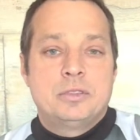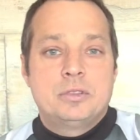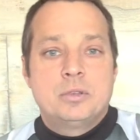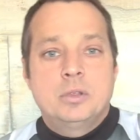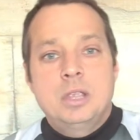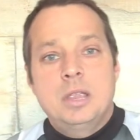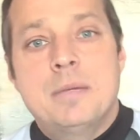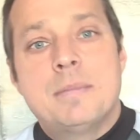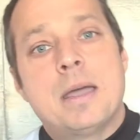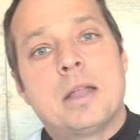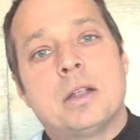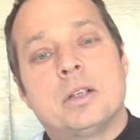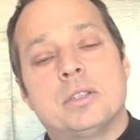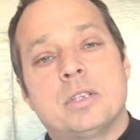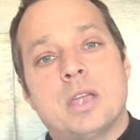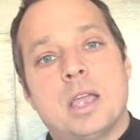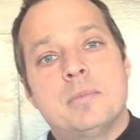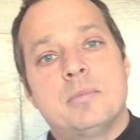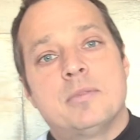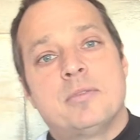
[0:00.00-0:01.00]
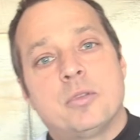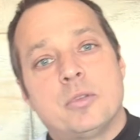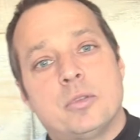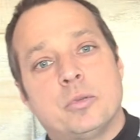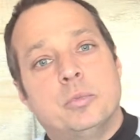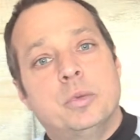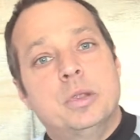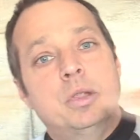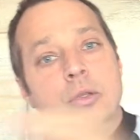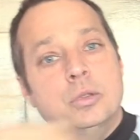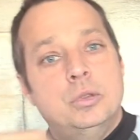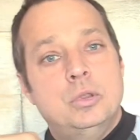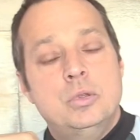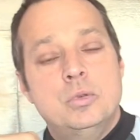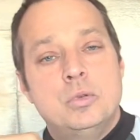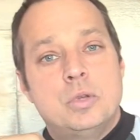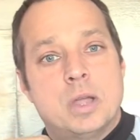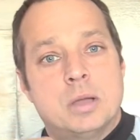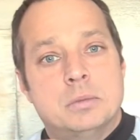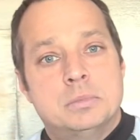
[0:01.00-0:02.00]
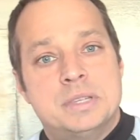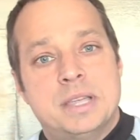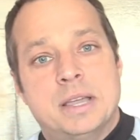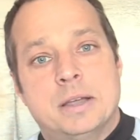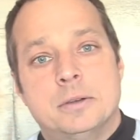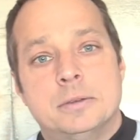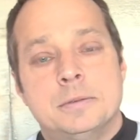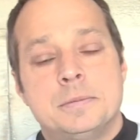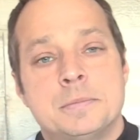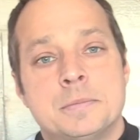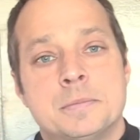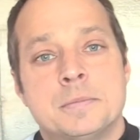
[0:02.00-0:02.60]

it's only a matter of time before the real you comes out.